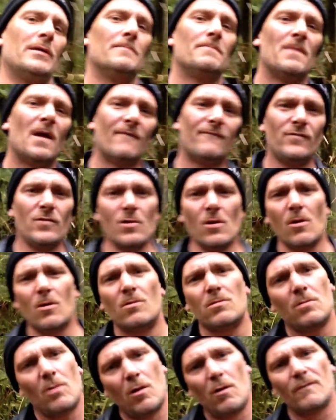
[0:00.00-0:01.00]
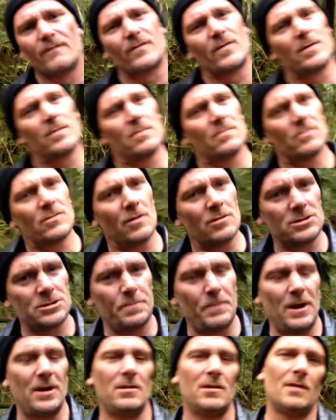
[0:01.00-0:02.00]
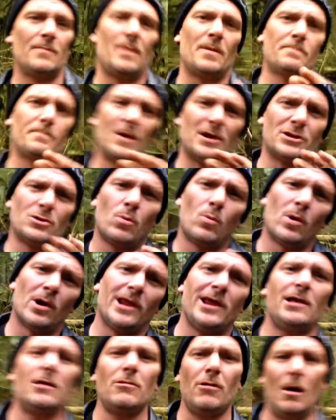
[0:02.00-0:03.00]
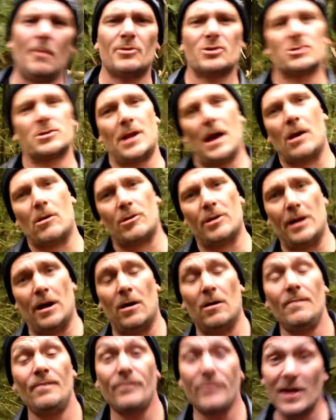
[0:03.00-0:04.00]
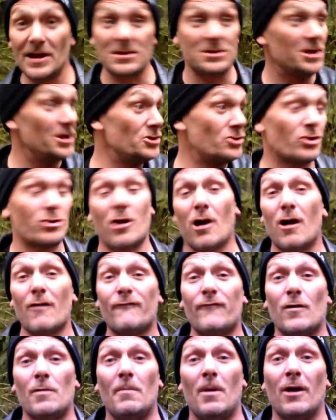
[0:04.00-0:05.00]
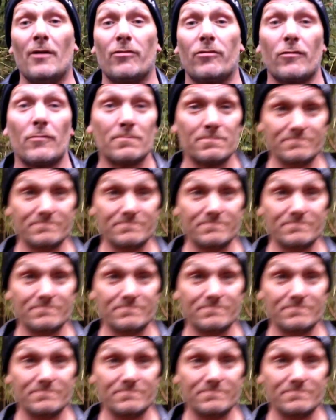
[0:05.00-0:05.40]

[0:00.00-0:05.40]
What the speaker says: If you go over the speed limit by 20 kilometers an hour now, they seize your car for a month.